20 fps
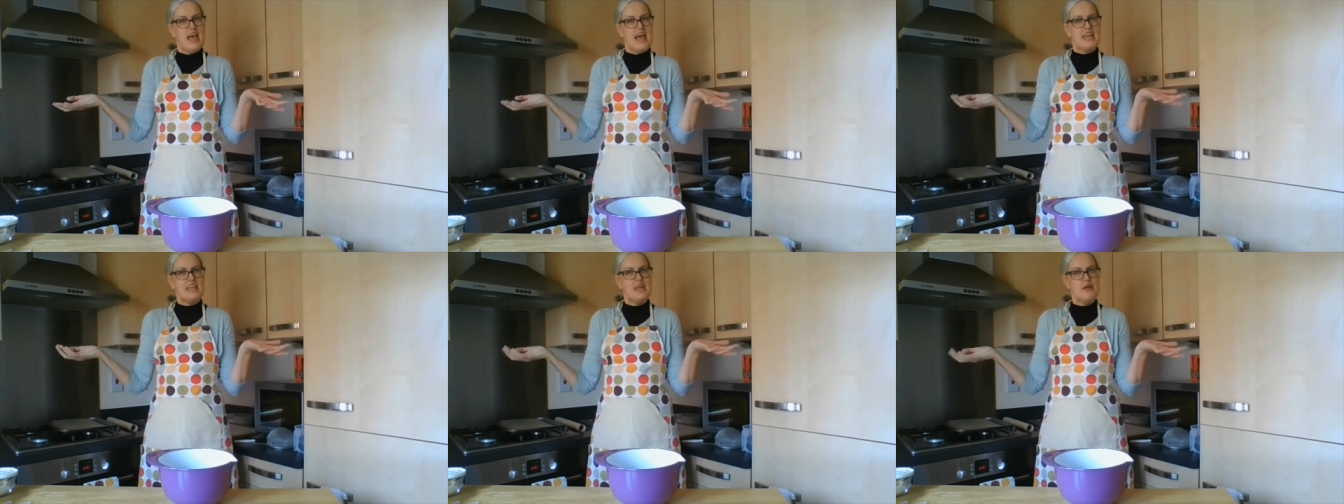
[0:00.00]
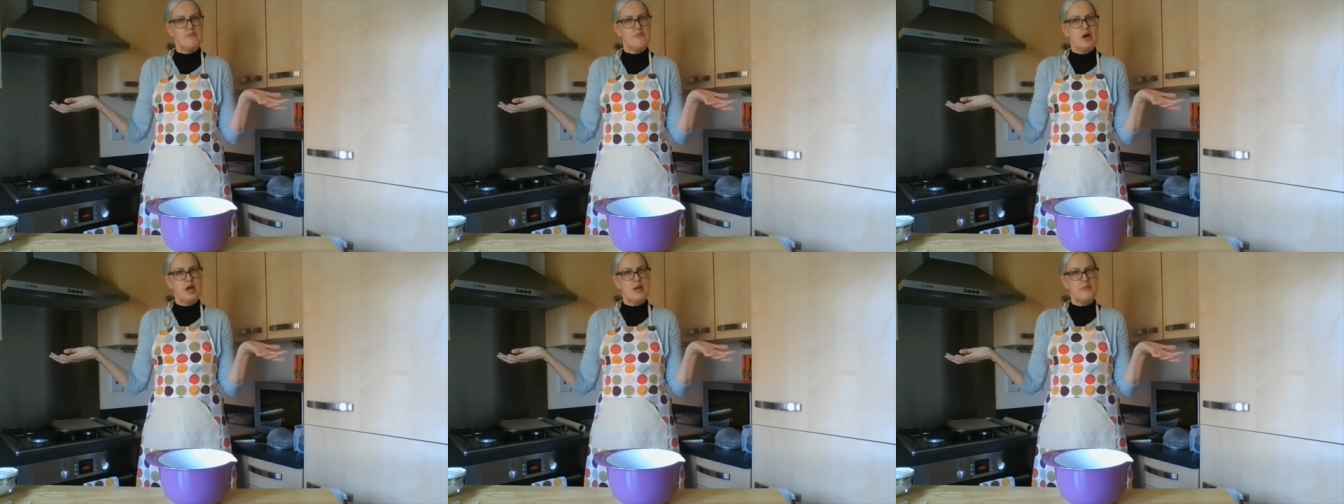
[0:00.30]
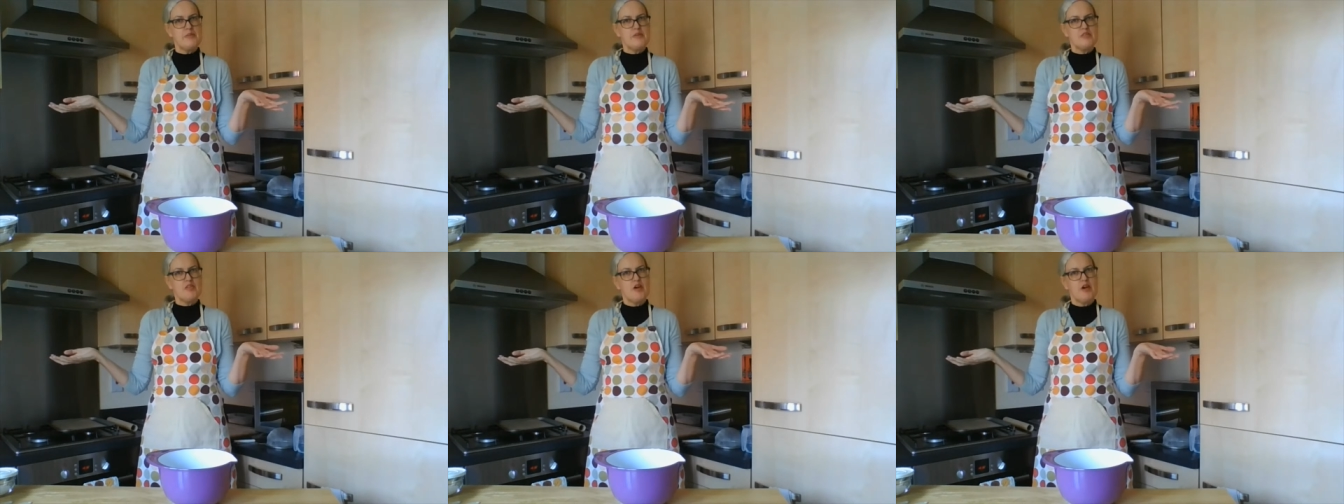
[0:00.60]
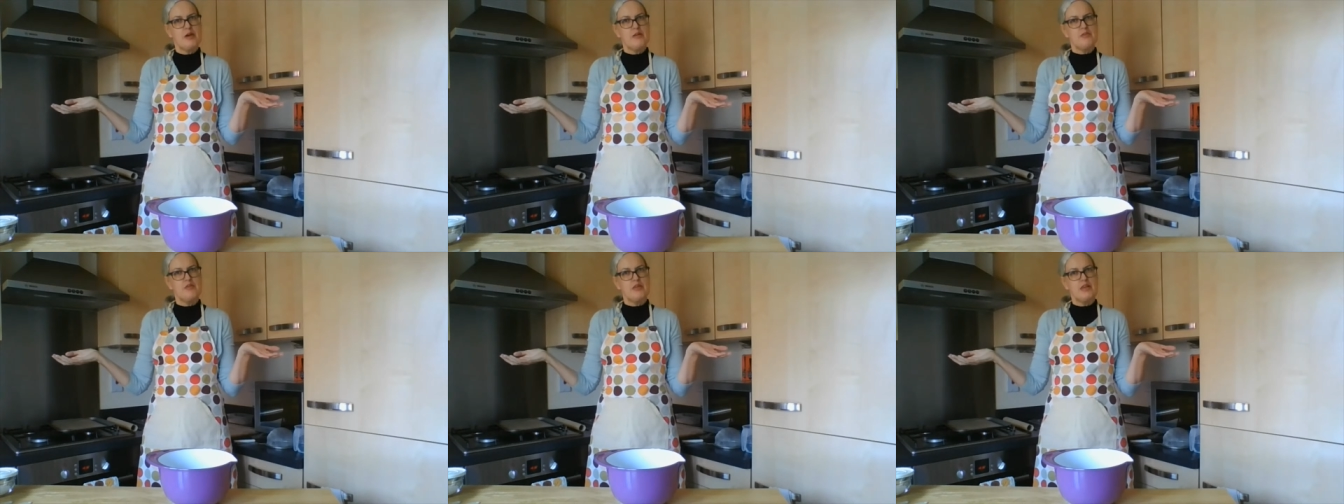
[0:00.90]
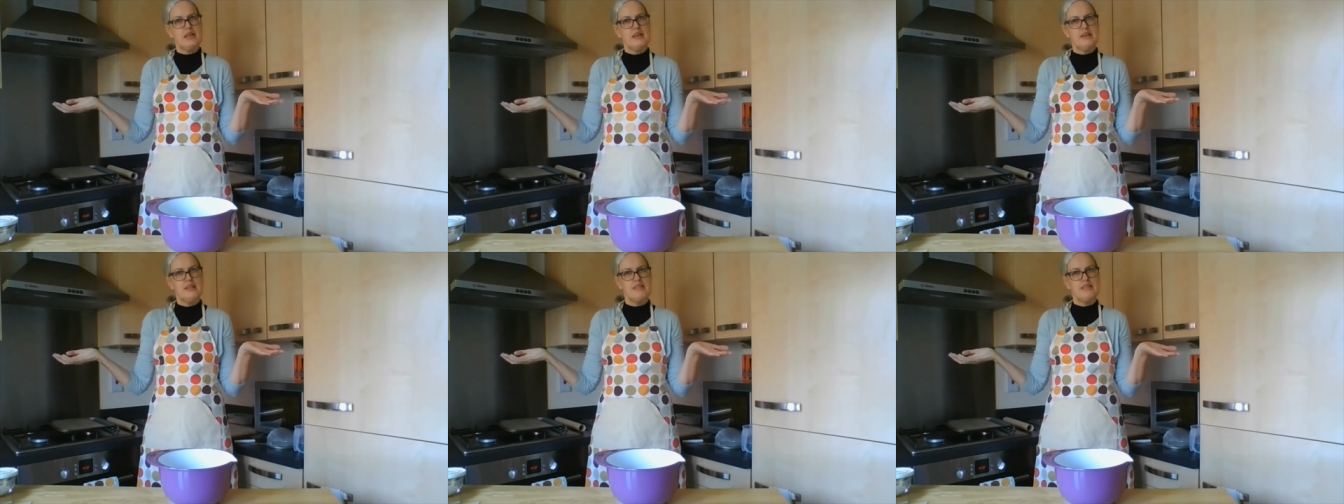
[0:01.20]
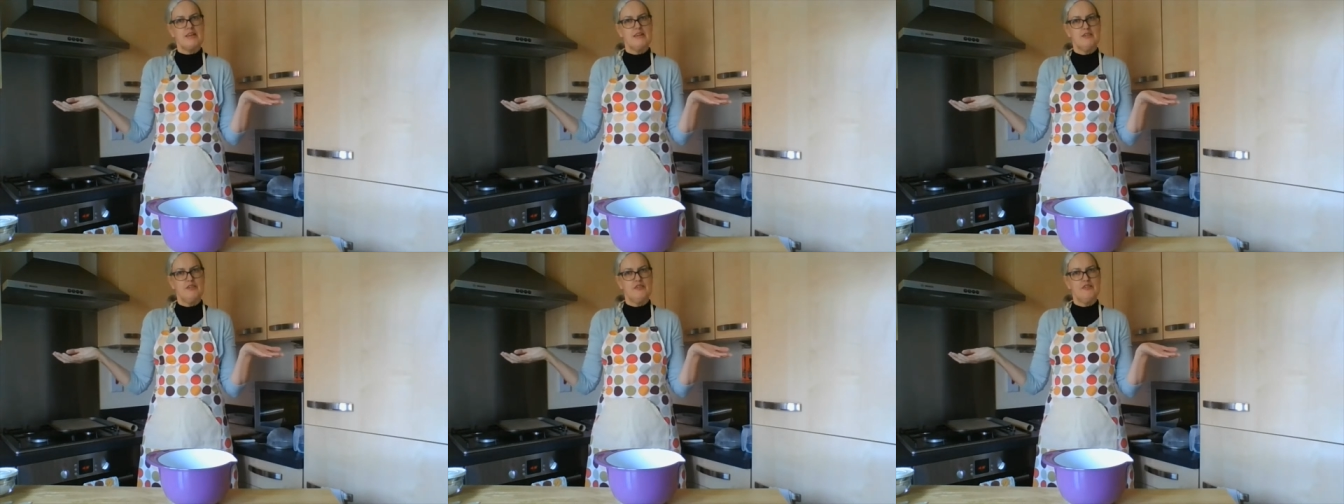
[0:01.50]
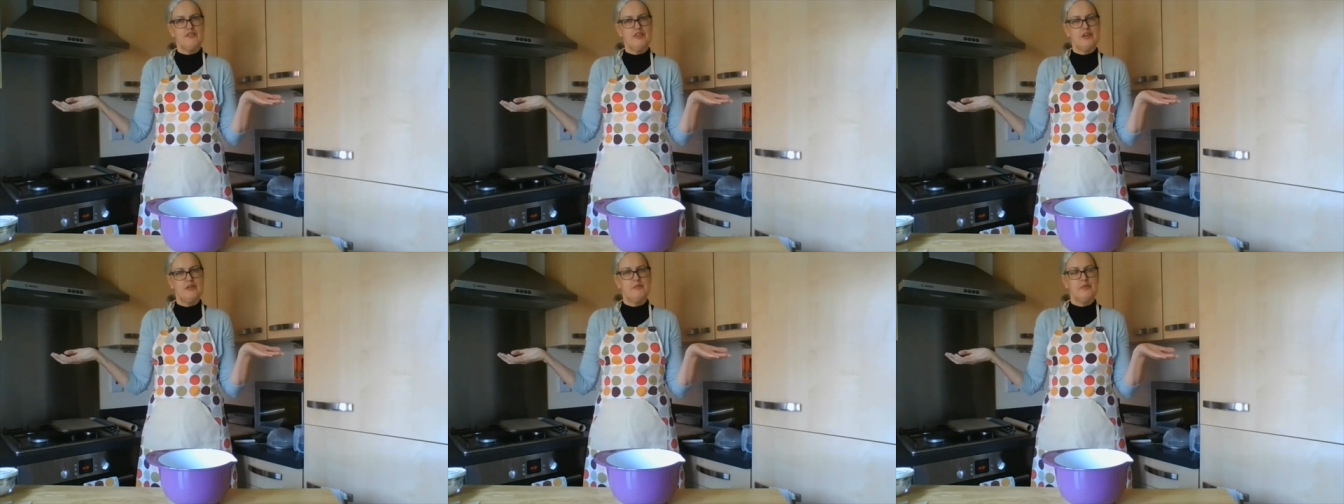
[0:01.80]
and there might be times in this little
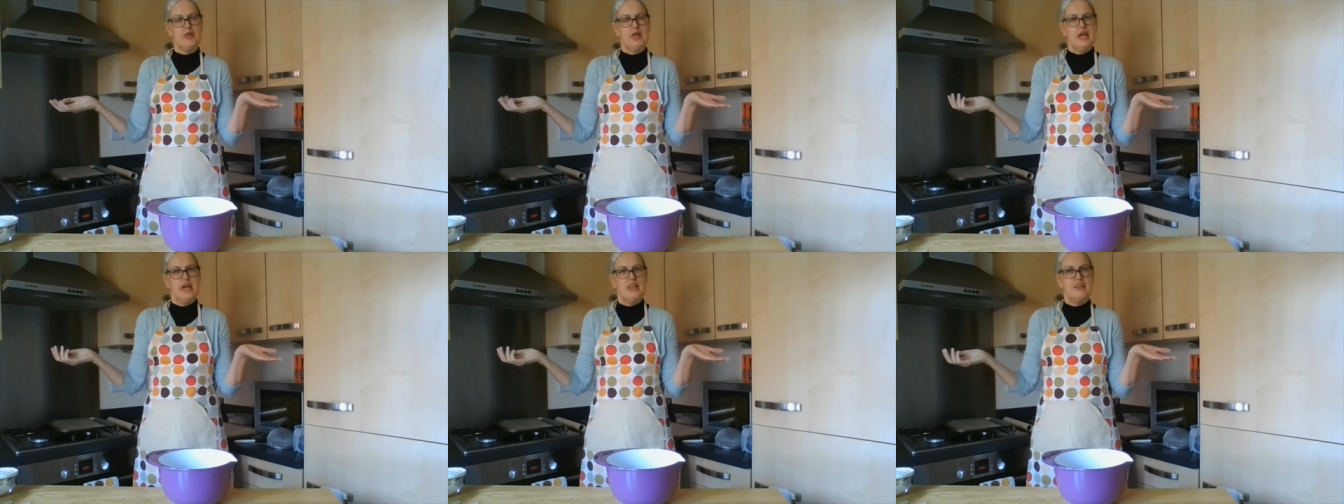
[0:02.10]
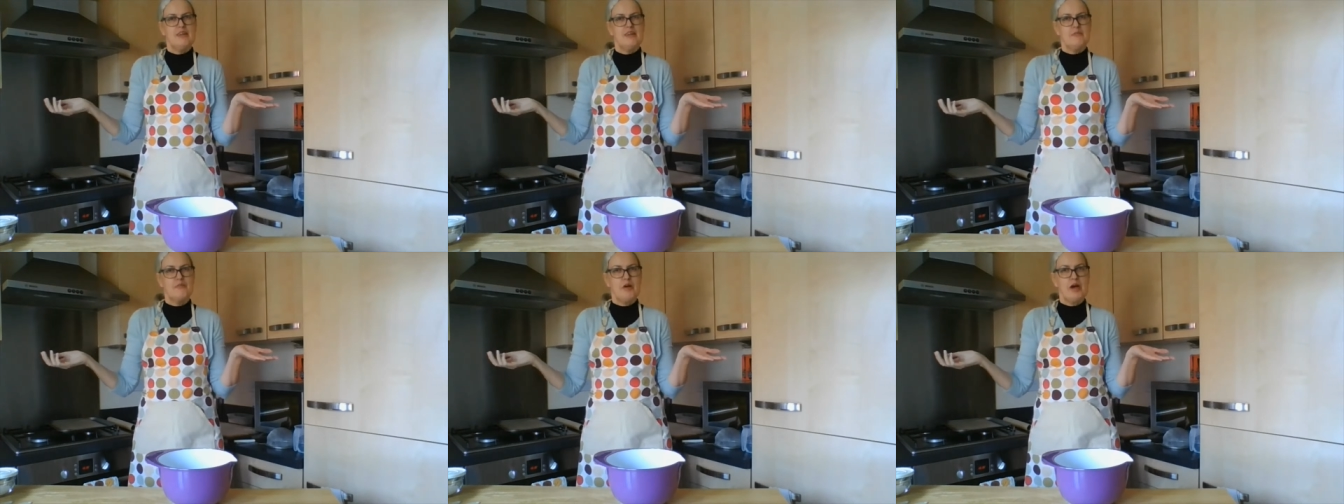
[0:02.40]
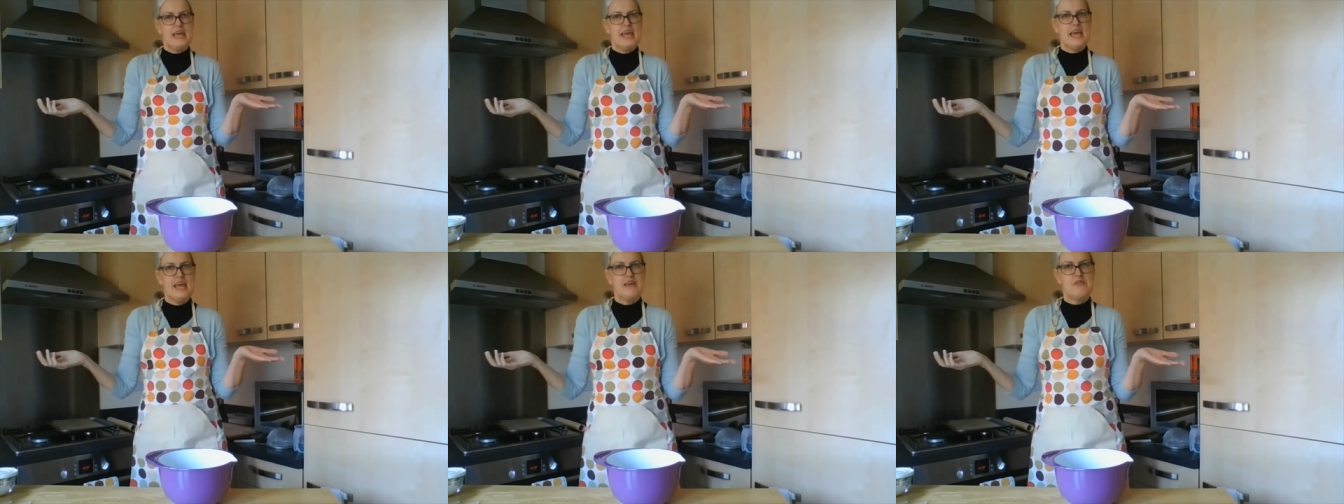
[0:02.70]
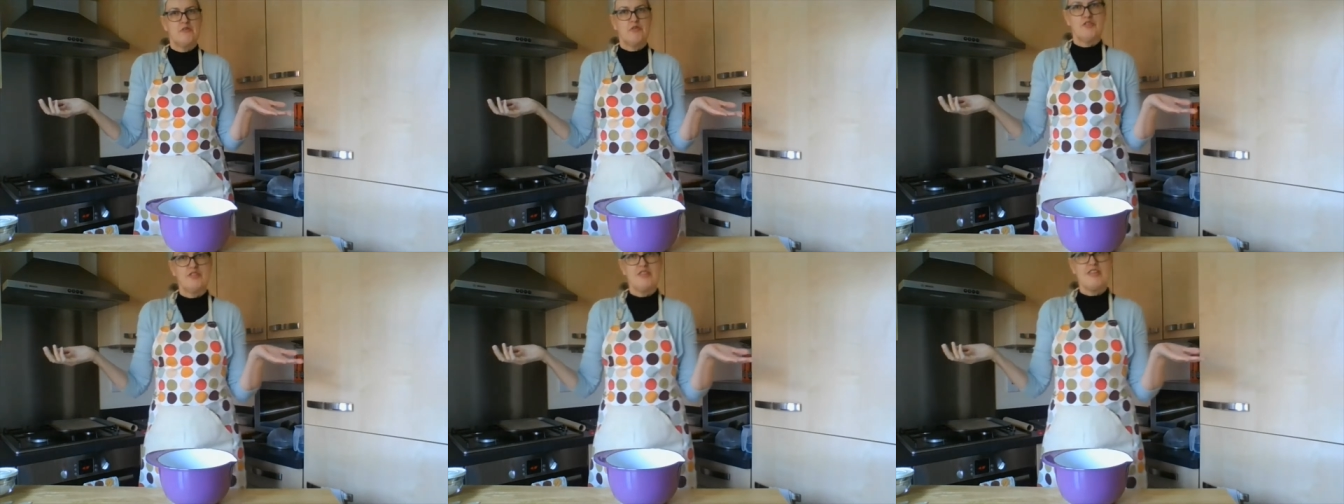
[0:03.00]
film that my head will